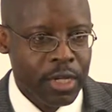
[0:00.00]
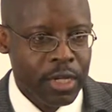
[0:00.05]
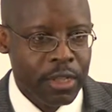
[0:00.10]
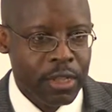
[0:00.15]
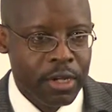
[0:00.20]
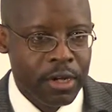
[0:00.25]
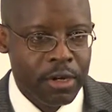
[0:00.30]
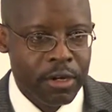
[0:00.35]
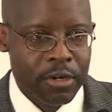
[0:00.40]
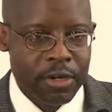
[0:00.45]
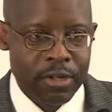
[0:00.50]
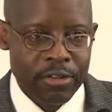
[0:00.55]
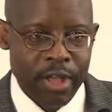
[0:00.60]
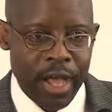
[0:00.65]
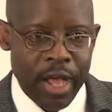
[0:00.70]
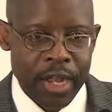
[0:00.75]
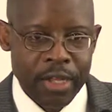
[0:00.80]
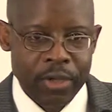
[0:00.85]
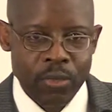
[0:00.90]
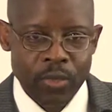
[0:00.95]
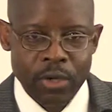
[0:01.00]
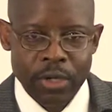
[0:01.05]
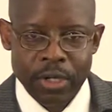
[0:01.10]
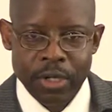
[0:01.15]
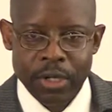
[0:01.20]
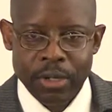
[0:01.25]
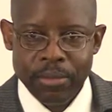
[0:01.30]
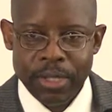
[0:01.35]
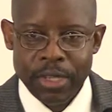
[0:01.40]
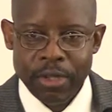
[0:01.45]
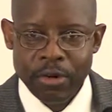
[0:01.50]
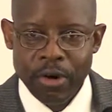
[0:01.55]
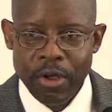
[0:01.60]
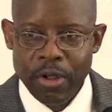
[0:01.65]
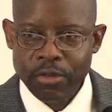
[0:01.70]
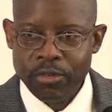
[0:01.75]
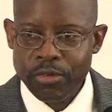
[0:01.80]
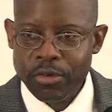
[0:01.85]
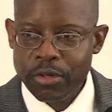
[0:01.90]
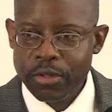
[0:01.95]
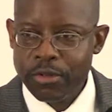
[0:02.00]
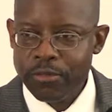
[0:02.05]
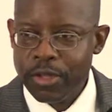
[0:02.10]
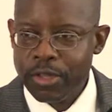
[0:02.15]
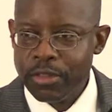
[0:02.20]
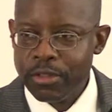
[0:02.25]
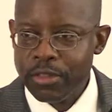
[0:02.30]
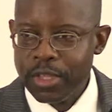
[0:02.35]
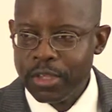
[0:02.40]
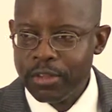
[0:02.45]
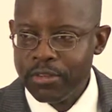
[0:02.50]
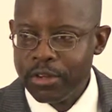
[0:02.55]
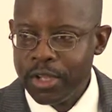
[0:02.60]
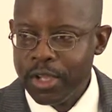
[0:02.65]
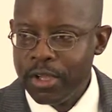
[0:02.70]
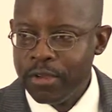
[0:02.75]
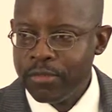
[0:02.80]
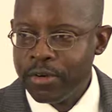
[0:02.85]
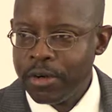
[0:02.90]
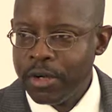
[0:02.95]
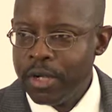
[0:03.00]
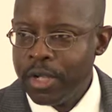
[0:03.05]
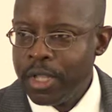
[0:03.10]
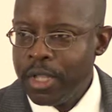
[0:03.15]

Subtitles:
It's Hollywood. I mean, there are all sorts of other things to cover.